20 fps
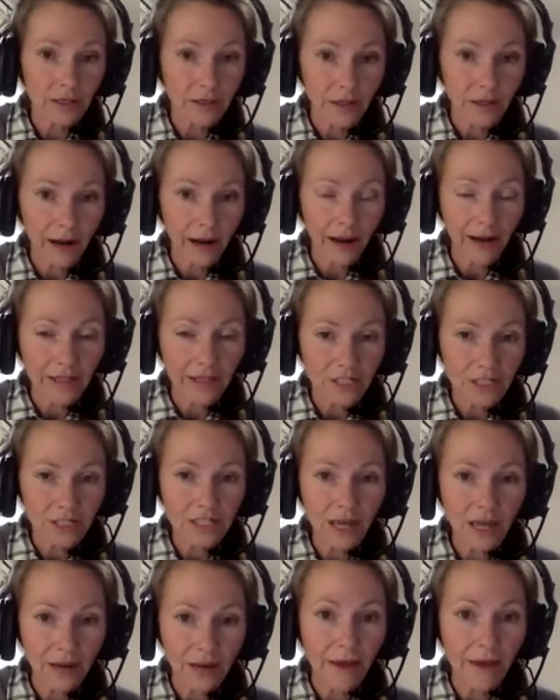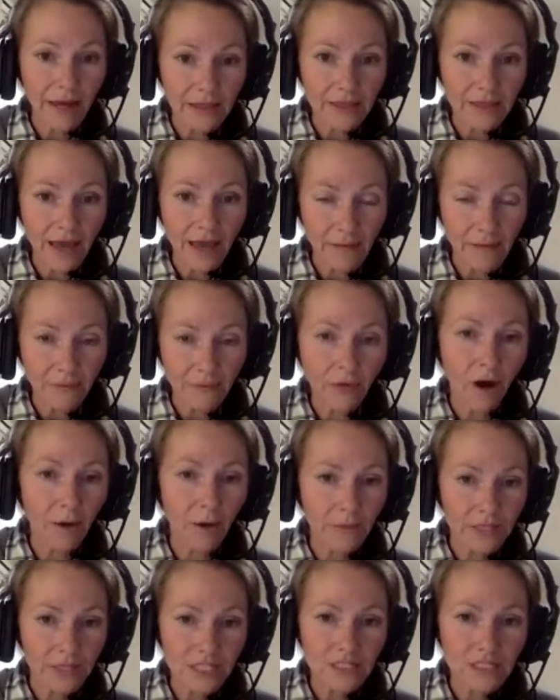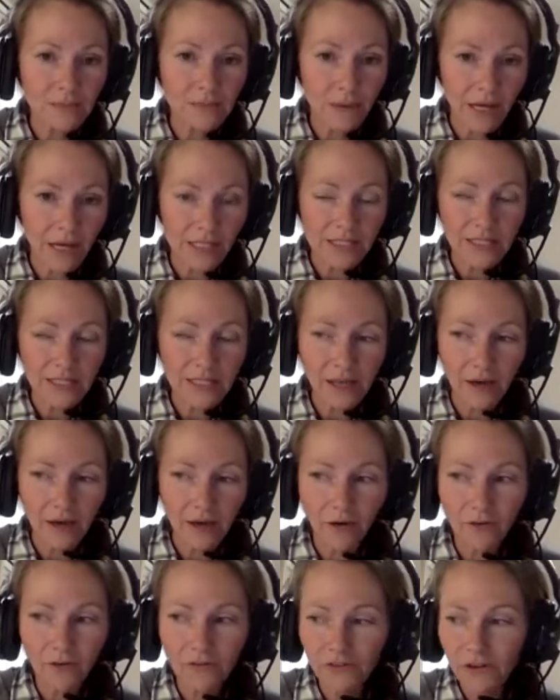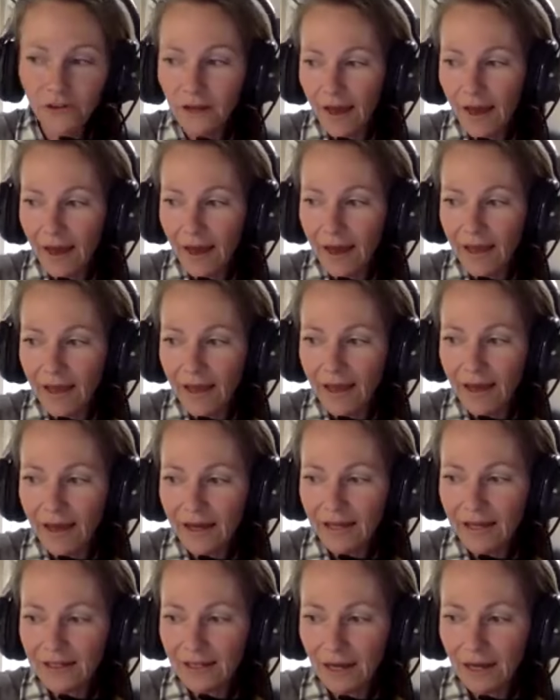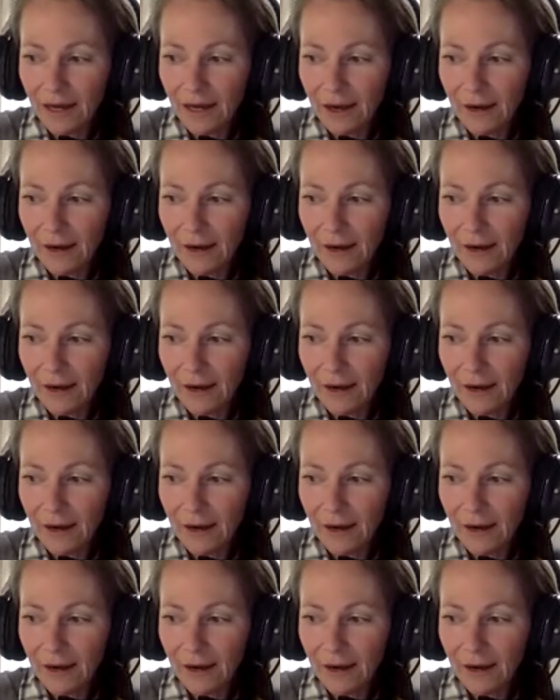And I had just kind of made that promise to myself. And